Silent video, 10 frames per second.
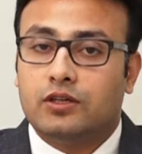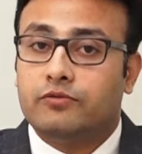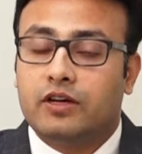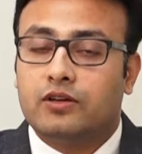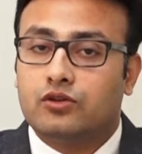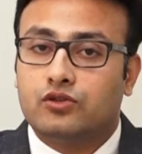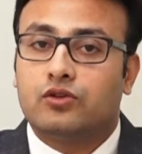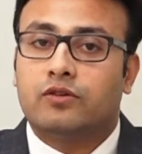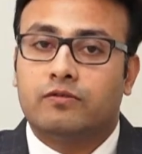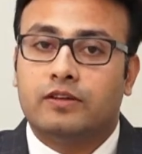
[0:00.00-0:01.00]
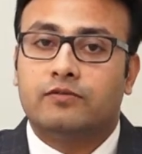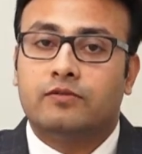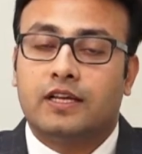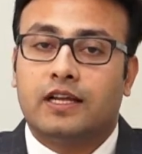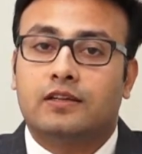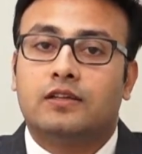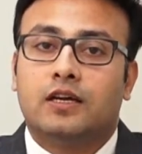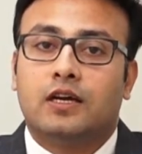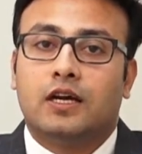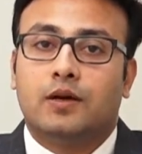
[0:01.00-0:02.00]
we are not sure when we can
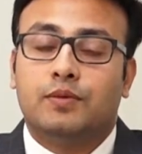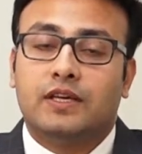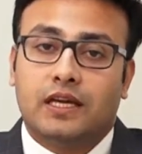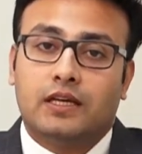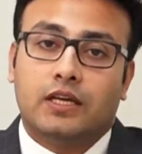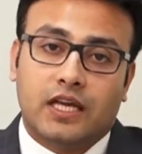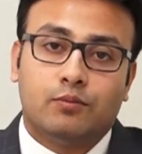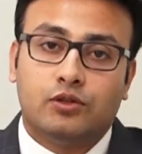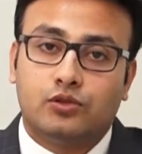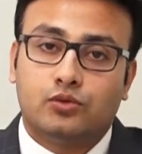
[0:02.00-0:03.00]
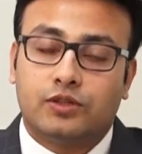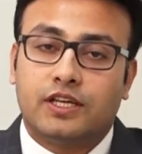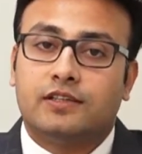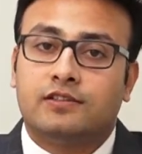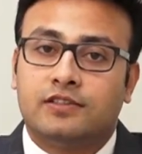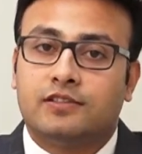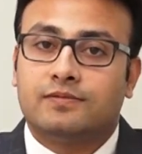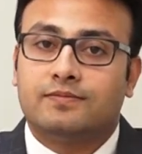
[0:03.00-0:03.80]
be able to get it here.